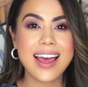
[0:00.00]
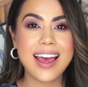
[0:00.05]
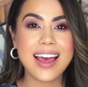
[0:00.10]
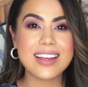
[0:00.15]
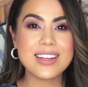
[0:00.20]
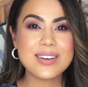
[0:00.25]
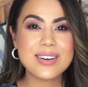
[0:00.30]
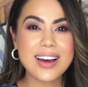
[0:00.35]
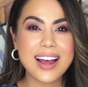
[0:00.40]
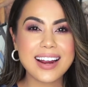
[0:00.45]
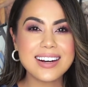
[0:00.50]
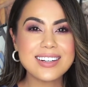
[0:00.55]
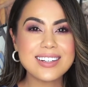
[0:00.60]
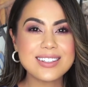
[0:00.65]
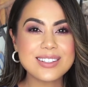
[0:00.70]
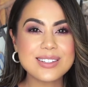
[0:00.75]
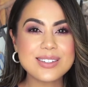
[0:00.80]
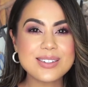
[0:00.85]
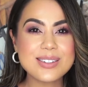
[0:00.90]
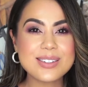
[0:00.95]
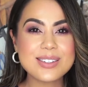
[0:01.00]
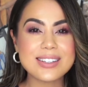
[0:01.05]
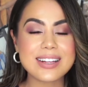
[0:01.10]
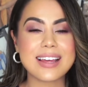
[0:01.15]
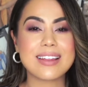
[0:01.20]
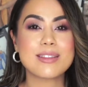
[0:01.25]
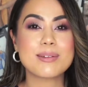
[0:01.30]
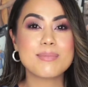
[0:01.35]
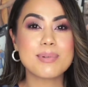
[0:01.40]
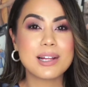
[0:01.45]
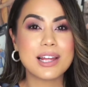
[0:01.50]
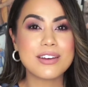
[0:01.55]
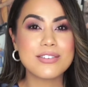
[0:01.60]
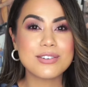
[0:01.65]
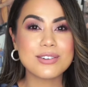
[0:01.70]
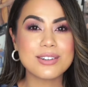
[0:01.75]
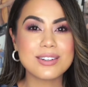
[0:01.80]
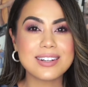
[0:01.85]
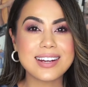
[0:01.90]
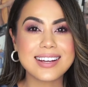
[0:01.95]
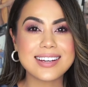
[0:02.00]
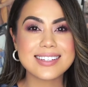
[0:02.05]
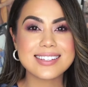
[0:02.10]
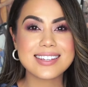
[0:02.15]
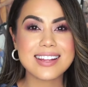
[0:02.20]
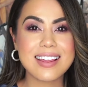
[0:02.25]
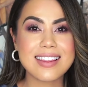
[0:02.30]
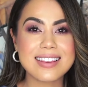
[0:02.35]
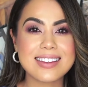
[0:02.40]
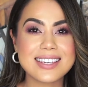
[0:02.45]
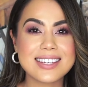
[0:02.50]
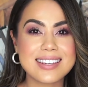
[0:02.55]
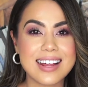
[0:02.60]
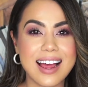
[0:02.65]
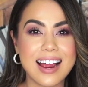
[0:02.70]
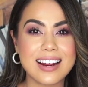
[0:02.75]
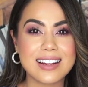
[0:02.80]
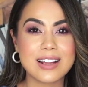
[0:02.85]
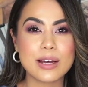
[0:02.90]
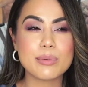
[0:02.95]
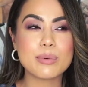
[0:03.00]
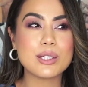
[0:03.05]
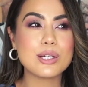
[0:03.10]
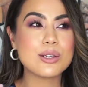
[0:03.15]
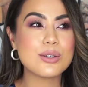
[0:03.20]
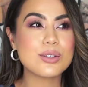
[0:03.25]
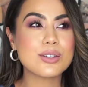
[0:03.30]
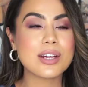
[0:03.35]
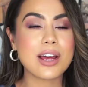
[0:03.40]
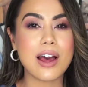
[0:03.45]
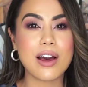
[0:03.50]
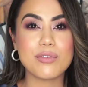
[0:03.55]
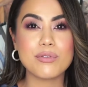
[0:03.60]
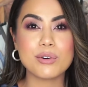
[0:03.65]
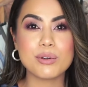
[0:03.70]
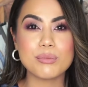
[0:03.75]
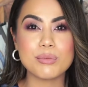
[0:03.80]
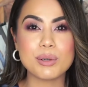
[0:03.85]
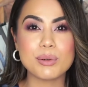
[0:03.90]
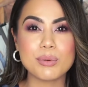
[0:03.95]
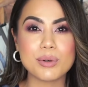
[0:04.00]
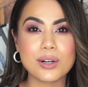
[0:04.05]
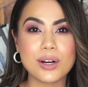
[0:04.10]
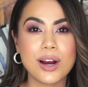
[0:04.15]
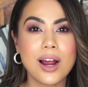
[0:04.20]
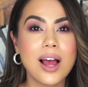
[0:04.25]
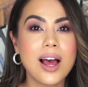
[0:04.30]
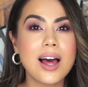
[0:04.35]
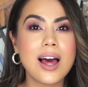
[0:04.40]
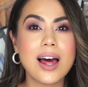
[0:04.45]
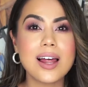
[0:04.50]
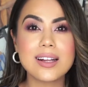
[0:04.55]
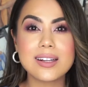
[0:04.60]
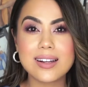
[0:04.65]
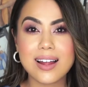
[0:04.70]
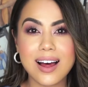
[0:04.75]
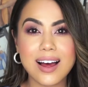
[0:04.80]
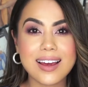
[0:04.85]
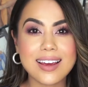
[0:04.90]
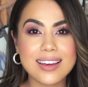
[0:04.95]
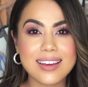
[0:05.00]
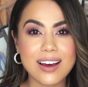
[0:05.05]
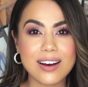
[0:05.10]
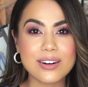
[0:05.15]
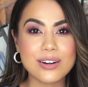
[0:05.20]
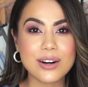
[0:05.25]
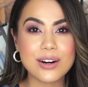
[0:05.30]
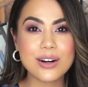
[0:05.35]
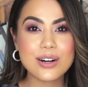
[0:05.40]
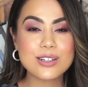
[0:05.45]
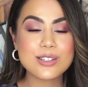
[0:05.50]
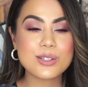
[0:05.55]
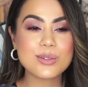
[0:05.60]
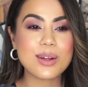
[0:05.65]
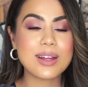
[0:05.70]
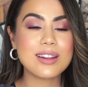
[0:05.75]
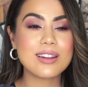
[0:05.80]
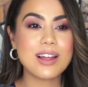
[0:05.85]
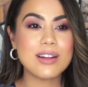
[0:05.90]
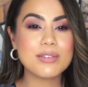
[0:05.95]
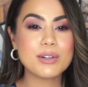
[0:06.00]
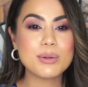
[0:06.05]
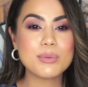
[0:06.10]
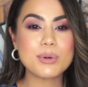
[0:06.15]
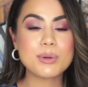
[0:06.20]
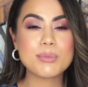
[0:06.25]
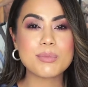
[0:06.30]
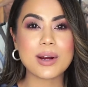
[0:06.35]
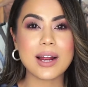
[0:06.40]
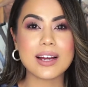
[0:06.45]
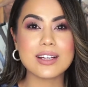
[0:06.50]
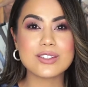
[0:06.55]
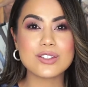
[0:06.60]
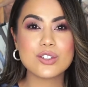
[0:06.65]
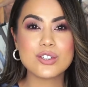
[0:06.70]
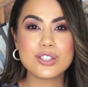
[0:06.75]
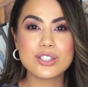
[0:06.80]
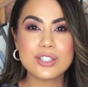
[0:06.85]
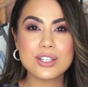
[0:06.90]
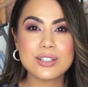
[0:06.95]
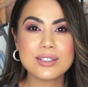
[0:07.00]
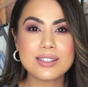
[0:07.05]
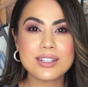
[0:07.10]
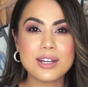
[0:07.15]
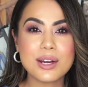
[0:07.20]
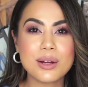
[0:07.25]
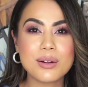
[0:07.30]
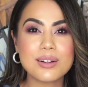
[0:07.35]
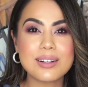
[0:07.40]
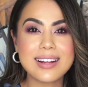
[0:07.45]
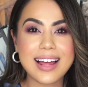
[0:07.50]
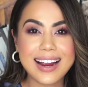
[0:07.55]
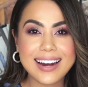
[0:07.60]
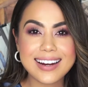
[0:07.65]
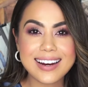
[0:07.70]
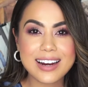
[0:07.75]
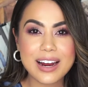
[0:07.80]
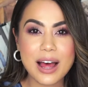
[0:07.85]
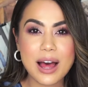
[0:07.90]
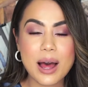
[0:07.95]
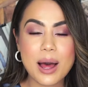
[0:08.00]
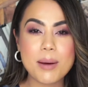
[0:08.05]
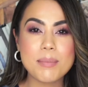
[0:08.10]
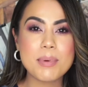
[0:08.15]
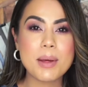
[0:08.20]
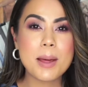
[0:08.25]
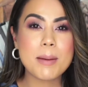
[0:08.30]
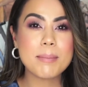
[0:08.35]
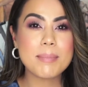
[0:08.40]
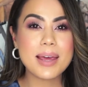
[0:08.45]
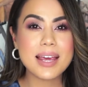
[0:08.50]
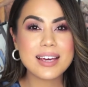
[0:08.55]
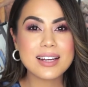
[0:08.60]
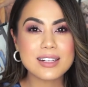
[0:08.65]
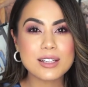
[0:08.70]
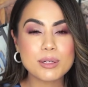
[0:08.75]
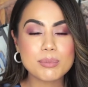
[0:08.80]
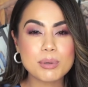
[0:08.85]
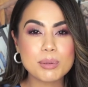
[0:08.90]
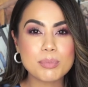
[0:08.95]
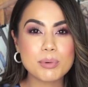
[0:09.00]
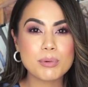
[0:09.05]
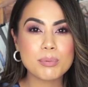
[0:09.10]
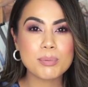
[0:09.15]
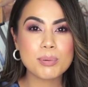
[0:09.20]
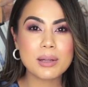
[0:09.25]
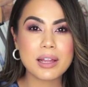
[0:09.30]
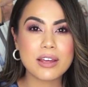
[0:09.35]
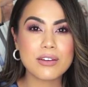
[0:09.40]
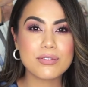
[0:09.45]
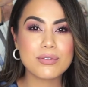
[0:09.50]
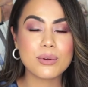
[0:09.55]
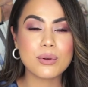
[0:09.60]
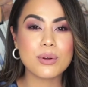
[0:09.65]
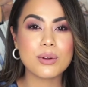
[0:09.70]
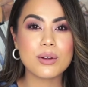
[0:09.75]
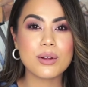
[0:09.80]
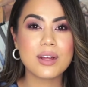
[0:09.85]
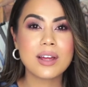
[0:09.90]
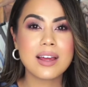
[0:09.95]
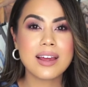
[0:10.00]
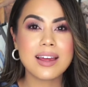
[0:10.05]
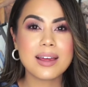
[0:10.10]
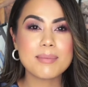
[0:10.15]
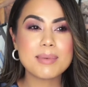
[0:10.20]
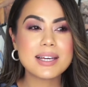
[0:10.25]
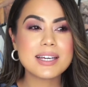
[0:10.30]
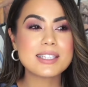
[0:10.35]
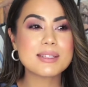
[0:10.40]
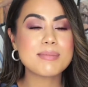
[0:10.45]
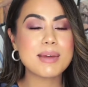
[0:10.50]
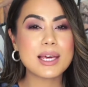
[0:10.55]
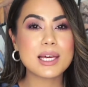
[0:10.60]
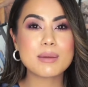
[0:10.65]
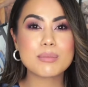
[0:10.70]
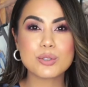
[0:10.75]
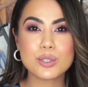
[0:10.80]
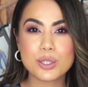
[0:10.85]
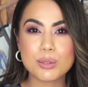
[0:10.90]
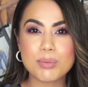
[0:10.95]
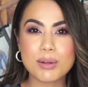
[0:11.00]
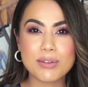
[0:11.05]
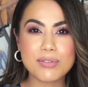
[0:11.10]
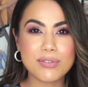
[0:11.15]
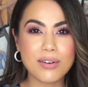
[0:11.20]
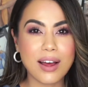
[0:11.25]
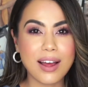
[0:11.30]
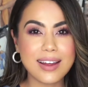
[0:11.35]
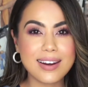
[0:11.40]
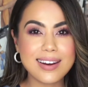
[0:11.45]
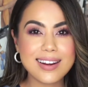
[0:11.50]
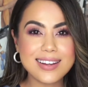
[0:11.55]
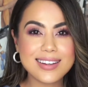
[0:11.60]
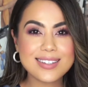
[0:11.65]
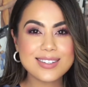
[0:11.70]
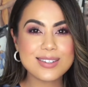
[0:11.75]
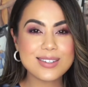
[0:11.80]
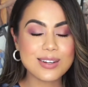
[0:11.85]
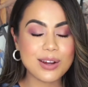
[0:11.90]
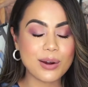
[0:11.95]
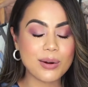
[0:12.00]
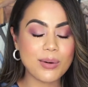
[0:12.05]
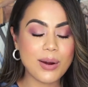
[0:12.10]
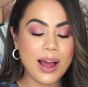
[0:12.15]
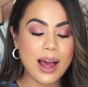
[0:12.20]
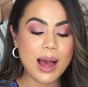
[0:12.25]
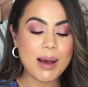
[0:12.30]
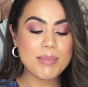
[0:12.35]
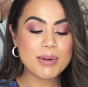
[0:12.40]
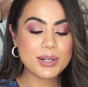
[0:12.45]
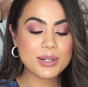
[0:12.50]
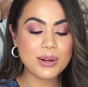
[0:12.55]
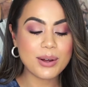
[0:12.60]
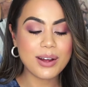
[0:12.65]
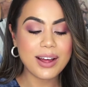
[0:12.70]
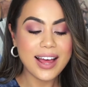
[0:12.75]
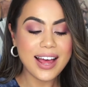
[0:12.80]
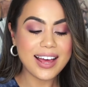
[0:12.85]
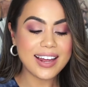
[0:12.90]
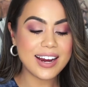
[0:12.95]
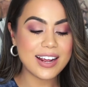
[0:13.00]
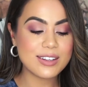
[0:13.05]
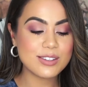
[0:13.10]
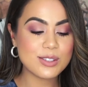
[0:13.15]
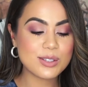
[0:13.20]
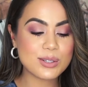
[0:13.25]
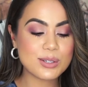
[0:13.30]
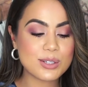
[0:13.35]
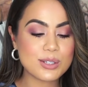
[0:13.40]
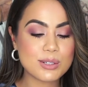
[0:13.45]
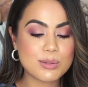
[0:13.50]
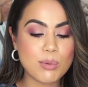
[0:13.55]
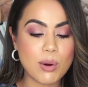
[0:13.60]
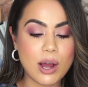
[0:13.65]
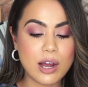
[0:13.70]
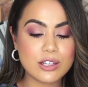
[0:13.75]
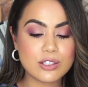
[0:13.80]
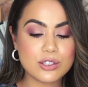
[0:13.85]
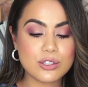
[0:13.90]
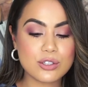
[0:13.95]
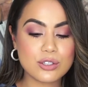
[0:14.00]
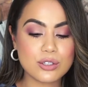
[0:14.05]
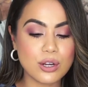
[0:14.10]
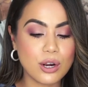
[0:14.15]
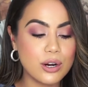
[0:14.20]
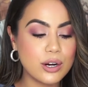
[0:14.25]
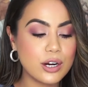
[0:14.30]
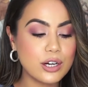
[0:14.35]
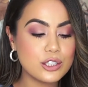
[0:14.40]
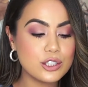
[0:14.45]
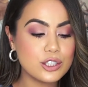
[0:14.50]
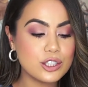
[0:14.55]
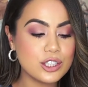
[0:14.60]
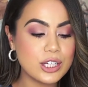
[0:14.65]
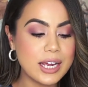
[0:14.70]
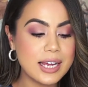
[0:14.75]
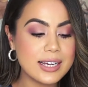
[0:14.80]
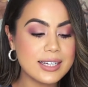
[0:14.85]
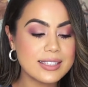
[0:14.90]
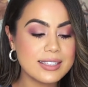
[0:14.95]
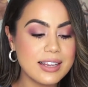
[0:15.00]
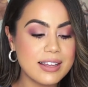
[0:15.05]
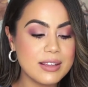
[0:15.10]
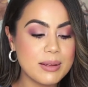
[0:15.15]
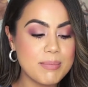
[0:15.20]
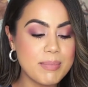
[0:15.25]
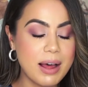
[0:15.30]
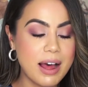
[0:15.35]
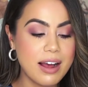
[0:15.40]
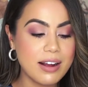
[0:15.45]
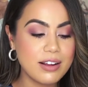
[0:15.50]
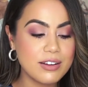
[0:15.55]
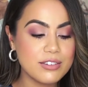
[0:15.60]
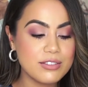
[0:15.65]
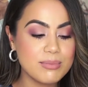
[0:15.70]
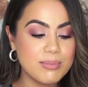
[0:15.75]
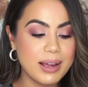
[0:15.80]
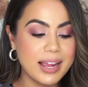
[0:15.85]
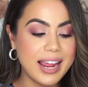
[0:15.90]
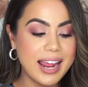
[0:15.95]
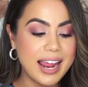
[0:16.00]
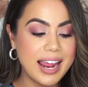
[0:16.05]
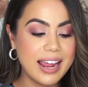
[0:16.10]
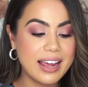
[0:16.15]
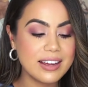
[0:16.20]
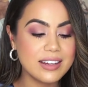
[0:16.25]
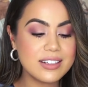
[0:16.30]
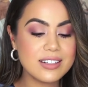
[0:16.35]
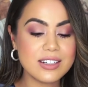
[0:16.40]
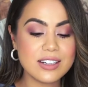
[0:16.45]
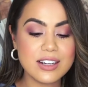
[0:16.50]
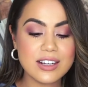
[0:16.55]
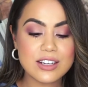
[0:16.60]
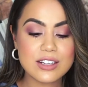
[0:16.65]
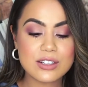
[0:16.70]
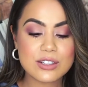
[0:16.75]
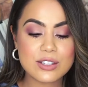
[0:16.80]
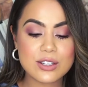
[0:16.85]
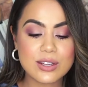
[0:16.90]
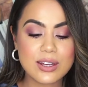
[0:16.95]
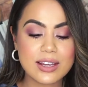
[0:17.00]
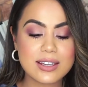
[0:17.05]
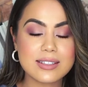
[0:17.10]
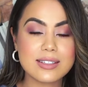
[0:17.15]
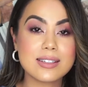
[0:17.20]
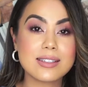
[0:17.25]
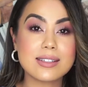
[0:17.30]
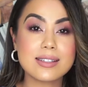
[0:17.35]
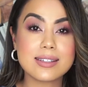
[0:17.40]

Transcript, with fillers: and you kind of lose like the playfulness side that we used to have when we were a lot younger. So I love it when brands just, just you know, lighten it up, make it a little bit more playful because makeup should be fun. So I'm gonna go ahead and swatch Star Shakes in the back of my hand so you guys can